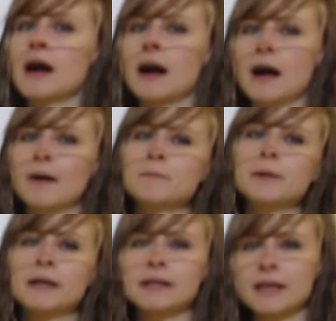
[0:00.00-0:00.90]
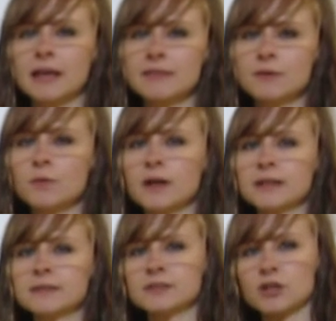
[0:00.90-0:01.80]
uh, but again, the one
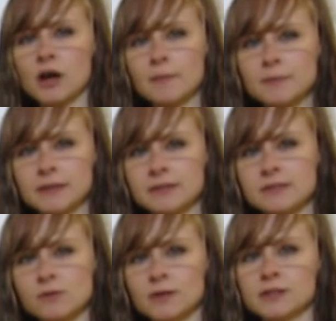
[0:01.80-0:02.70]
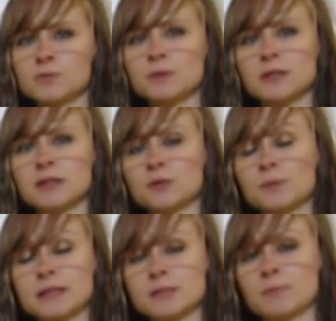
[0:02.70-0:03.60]
at the top is going to be your
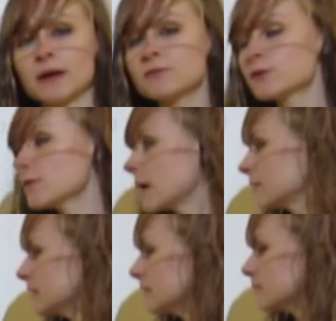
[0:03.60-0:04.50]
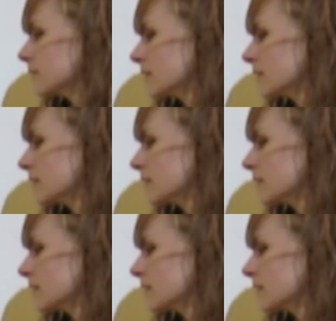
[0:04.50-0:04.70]
best bet for rounding.